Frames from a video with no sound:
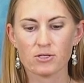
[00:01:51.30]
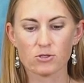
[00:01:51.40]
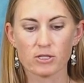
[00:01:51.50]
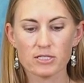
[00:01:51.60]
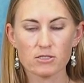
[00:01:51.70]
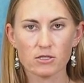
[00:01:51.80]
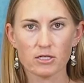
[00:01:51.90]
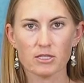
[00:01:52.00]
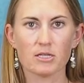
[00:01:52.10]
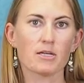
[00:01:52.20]
So let's look
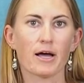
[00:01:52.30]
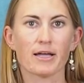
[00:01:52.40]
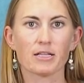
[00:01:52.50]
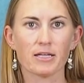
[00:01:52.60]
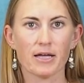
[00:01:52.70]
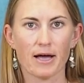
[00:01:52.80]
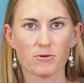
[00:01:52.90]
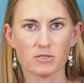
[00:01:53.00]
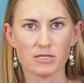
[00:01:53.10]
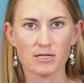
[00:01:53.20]
at the Ikelite
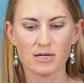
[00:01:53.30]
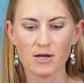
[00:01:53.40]
housing.